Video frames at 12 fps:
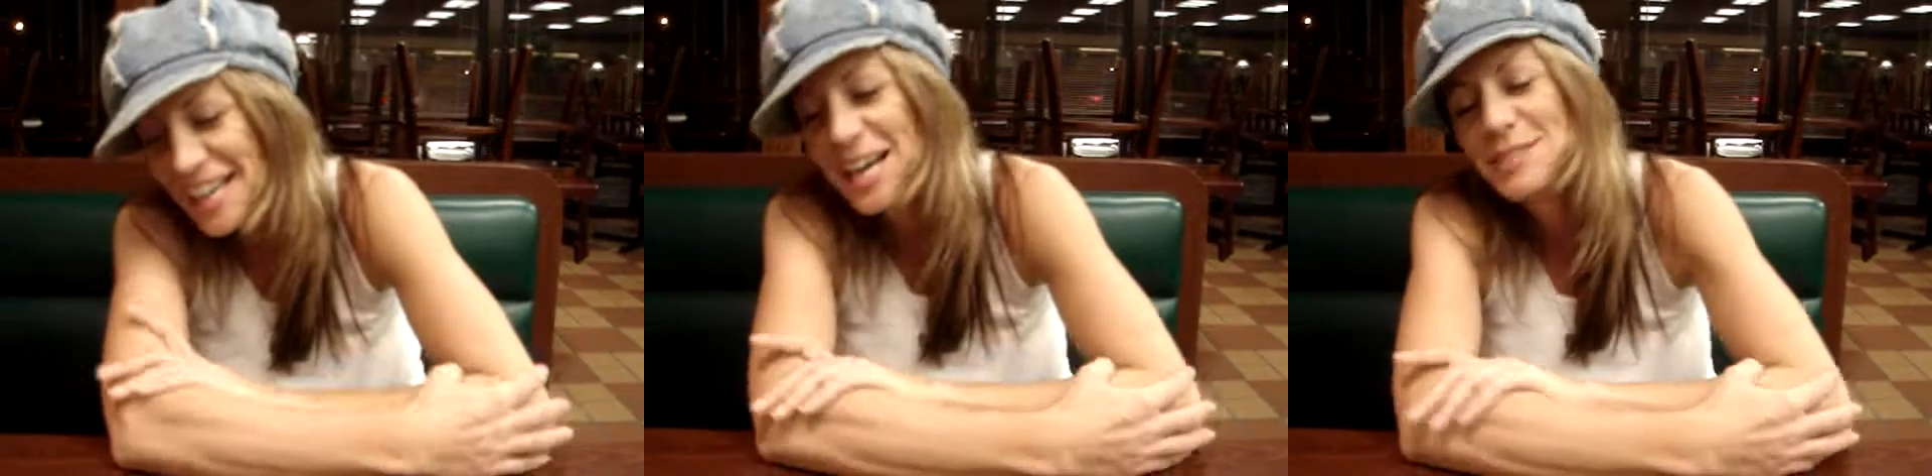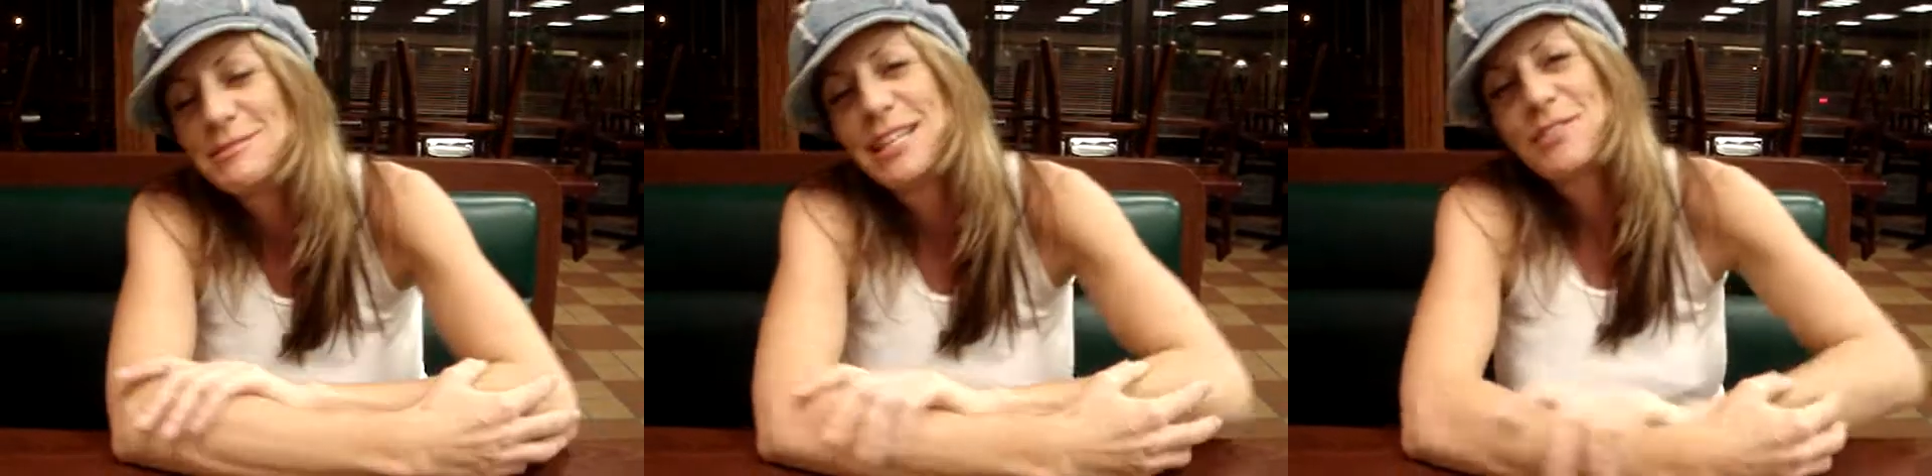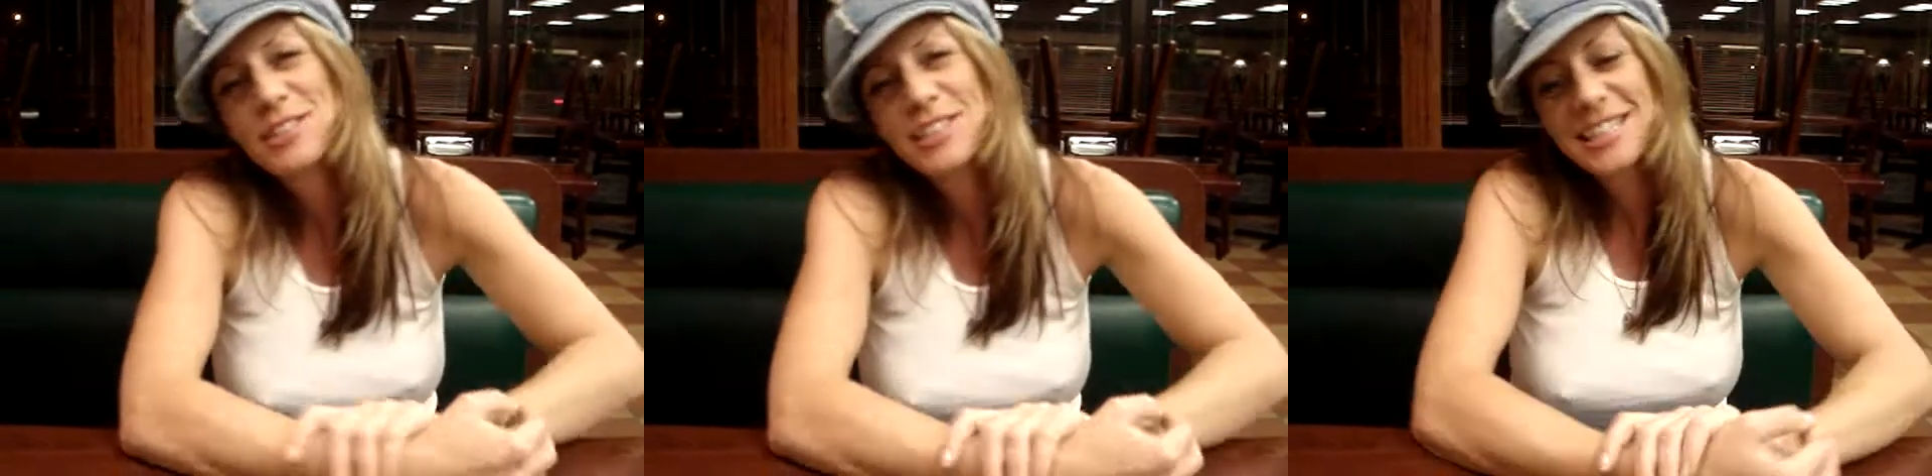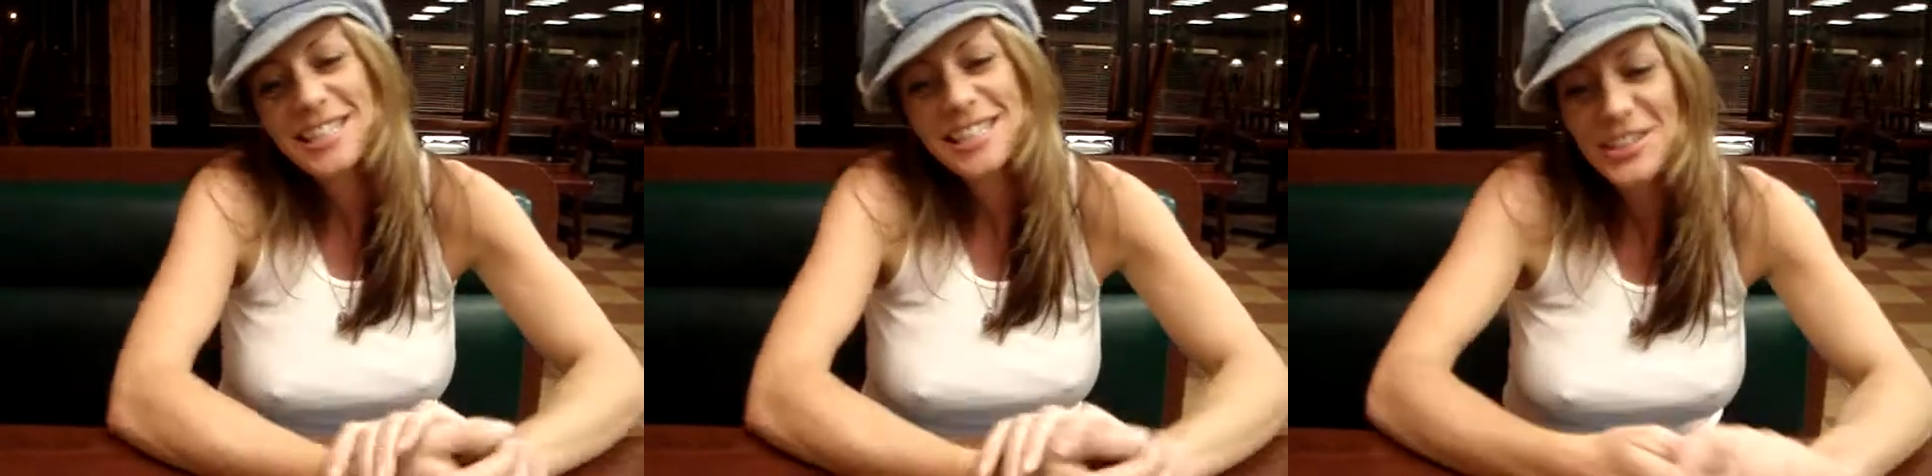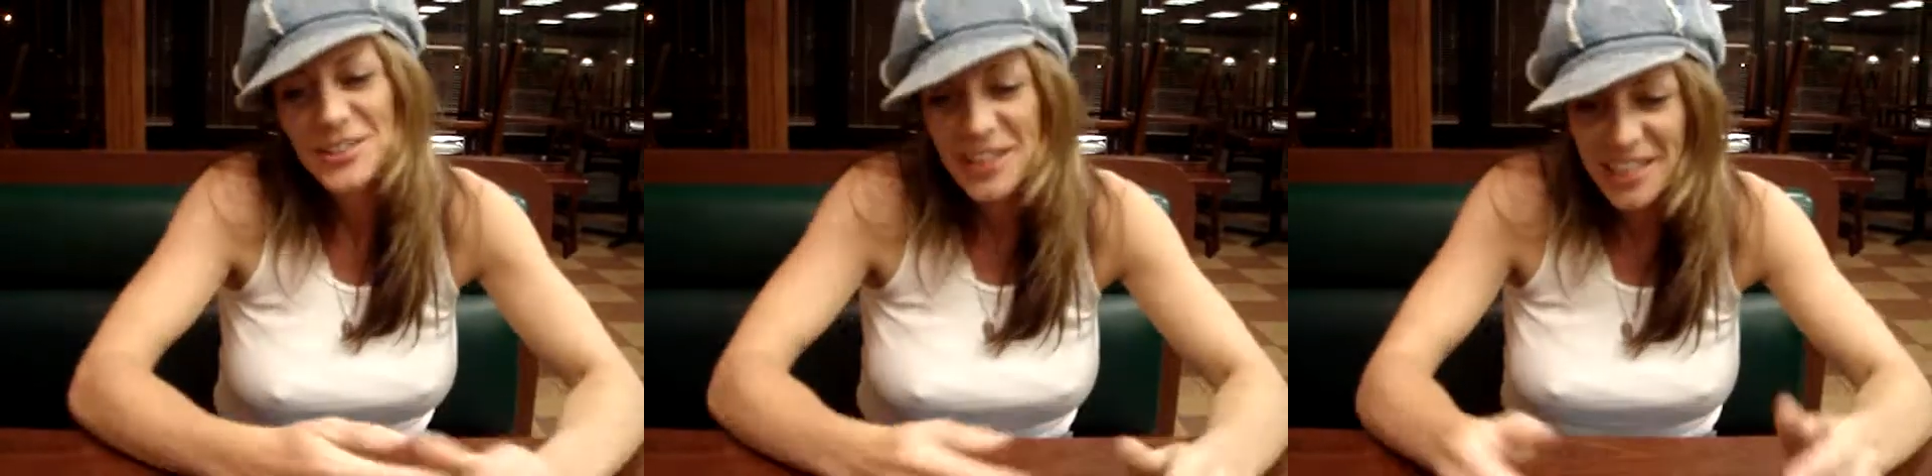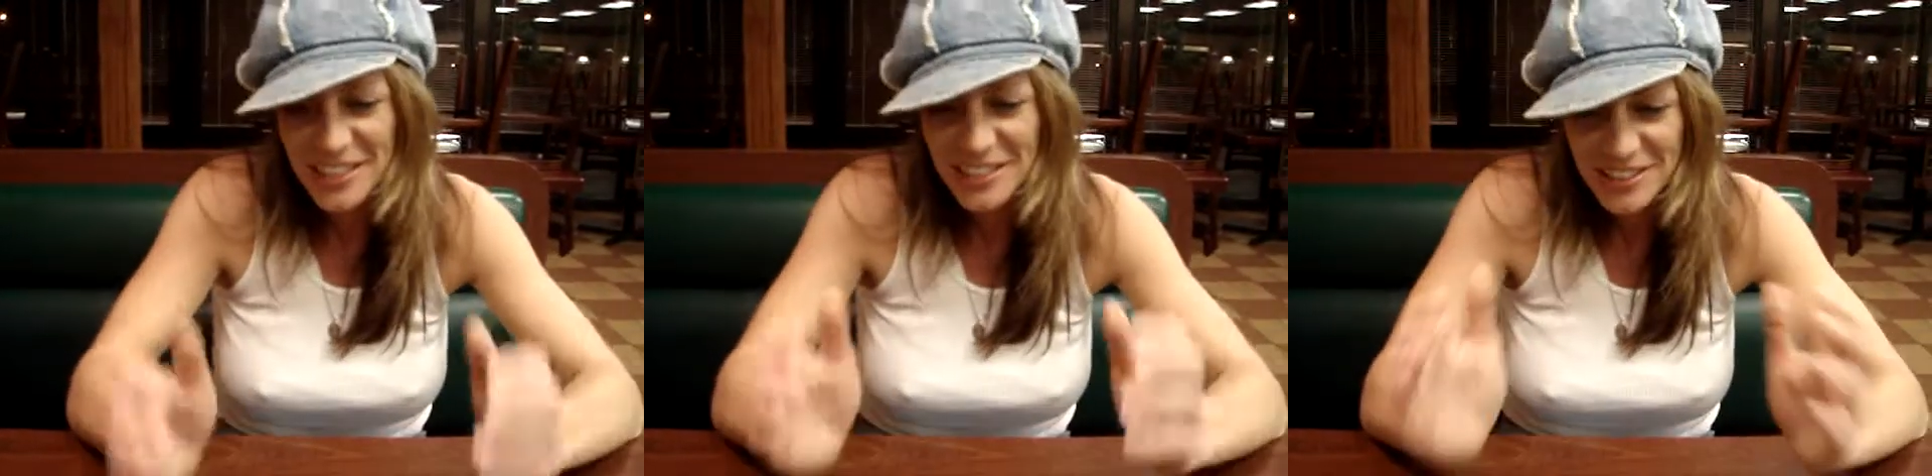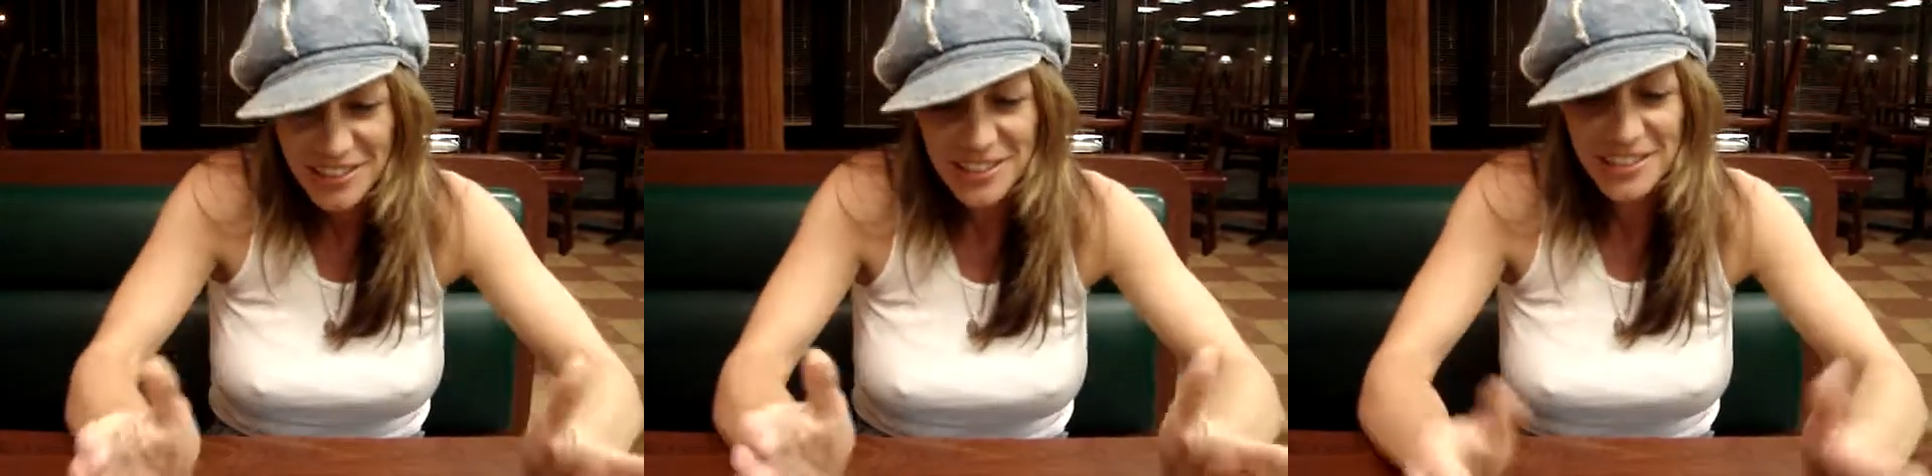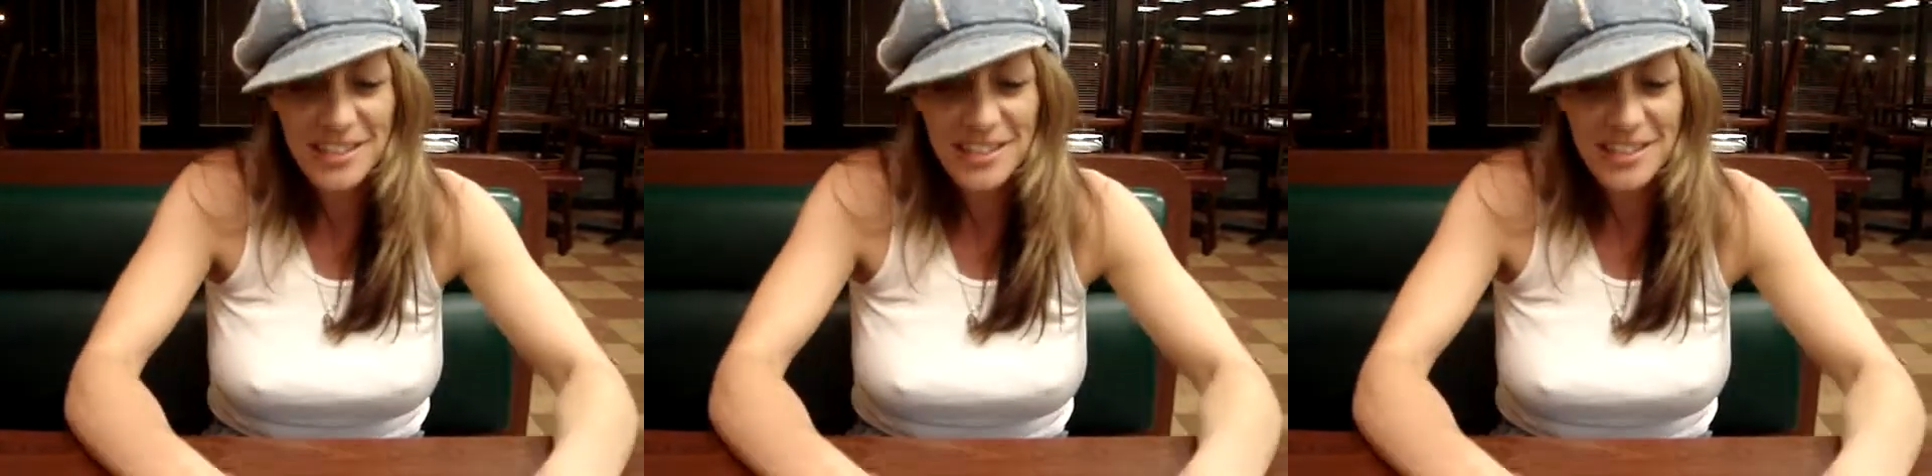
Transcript: I'm definitely gonna go, hey, look,